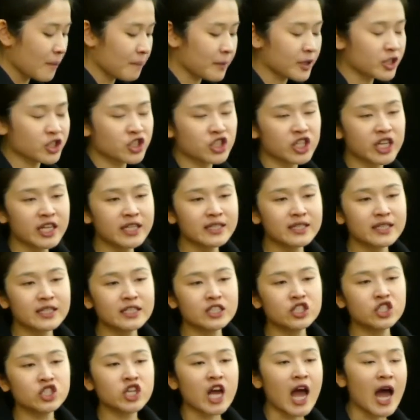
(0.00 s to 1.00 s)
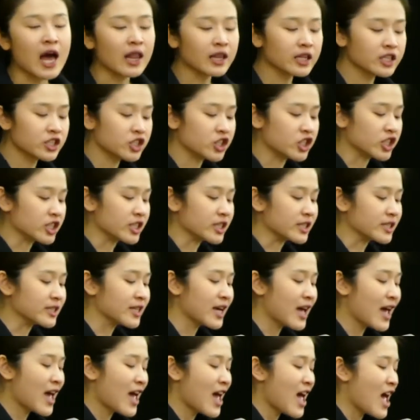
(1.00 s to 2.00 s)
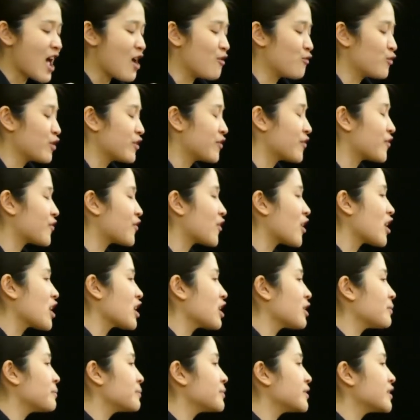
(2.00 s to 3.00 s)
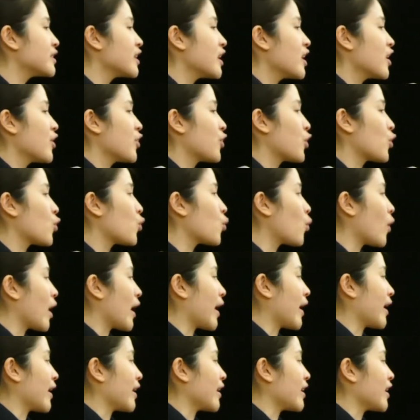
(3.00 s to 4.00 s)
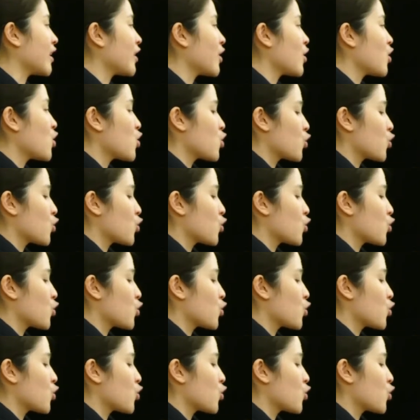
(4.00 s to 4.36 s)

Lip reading: But Jesus challenges and reframes the way